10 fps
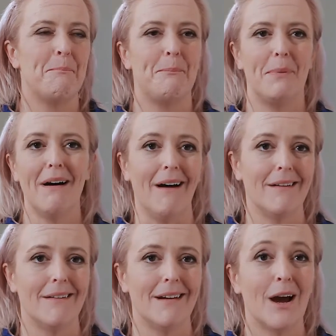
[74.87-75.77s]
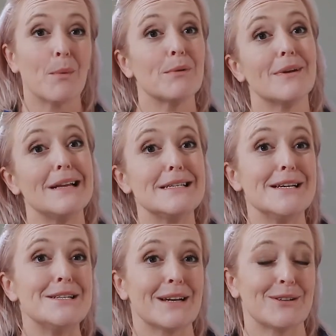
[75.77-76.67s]
but are we really
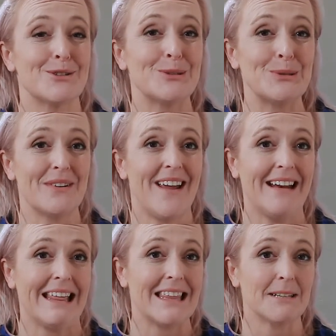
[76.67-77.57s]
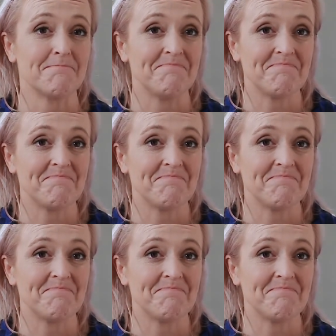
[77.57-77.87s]
teaching our children anything?